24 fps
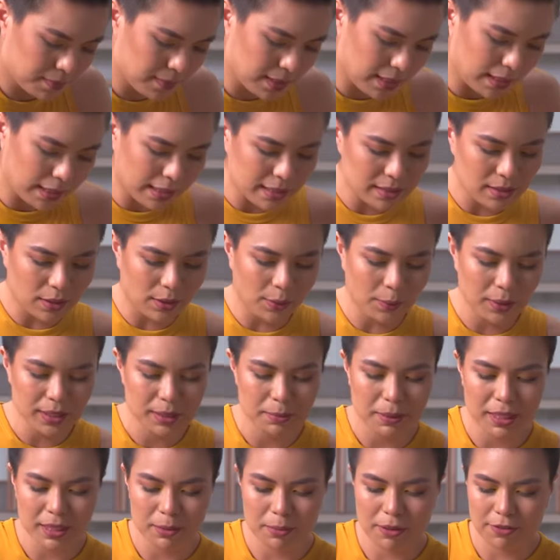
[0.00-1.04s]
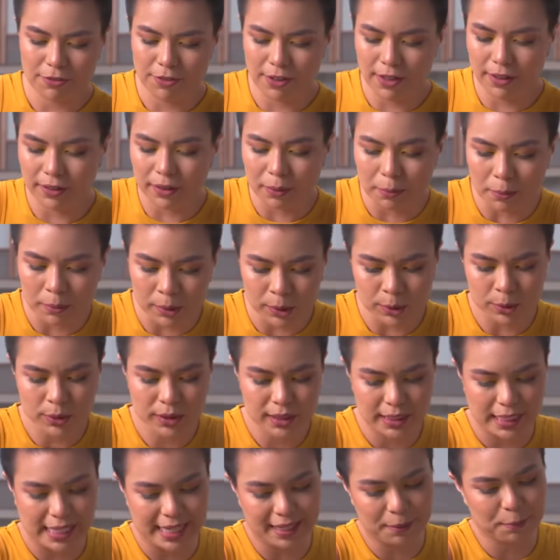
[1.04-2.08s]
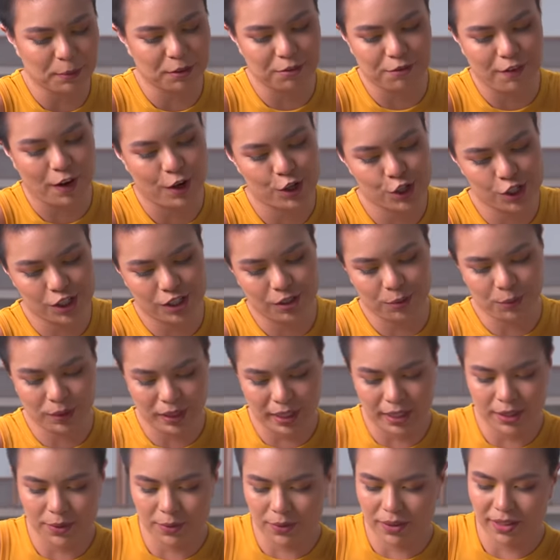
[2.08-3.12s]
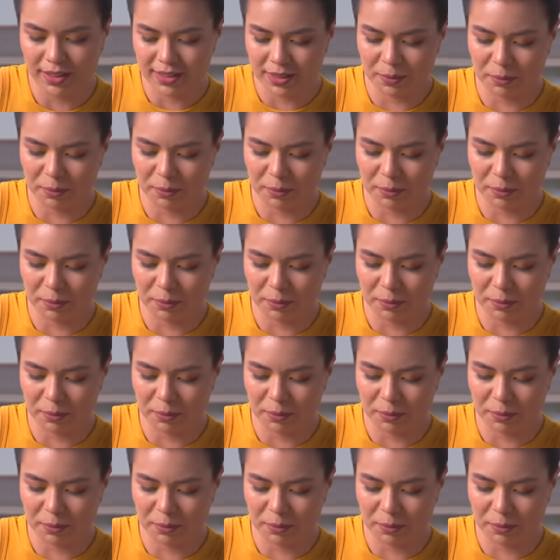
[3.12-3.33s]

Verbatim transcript: This always makes me feel the most like professional when I do this.